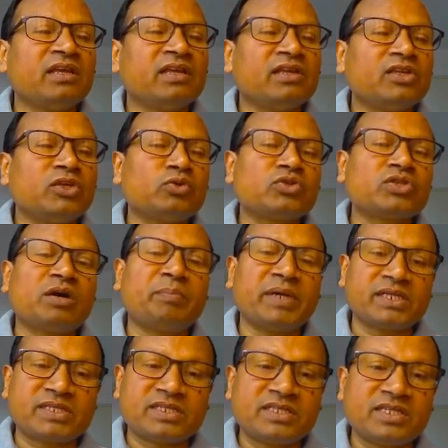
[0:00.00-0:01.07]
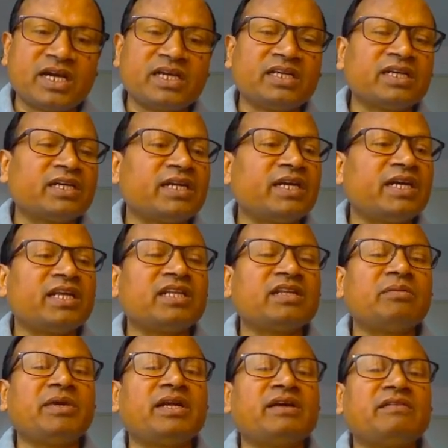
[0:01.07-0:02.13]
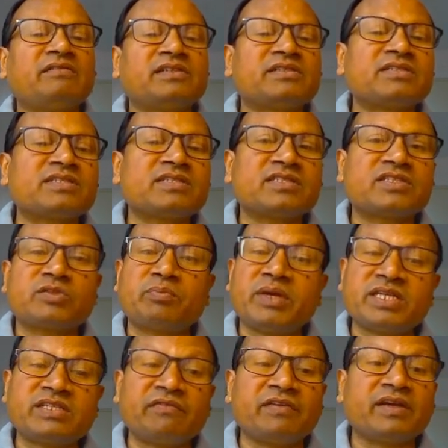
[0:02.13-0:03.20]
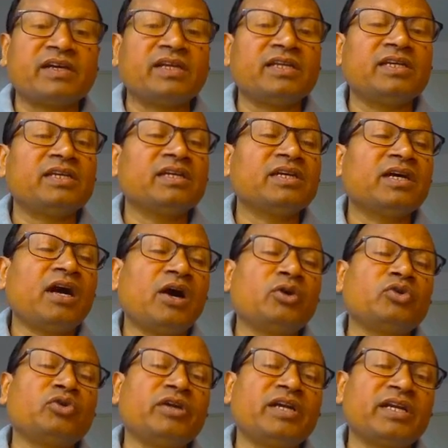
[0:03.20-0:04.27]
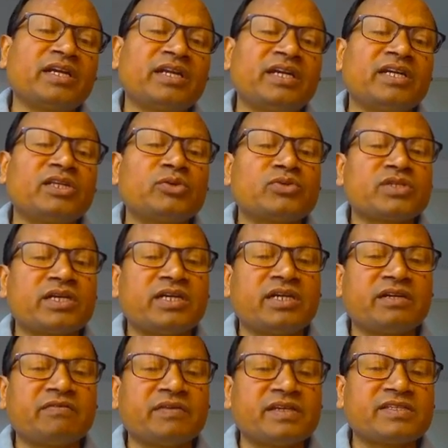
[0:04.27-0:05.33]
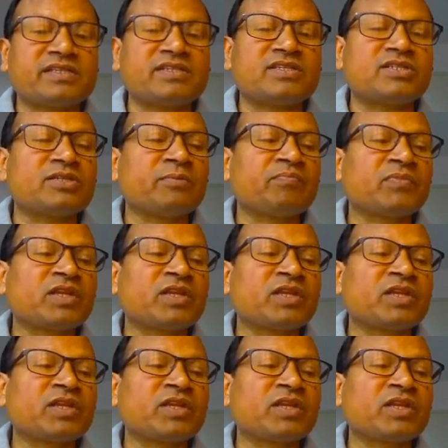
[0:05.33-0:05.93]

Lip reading: Use of HCI in creating the metaverse, specifically how to integrate user interfaces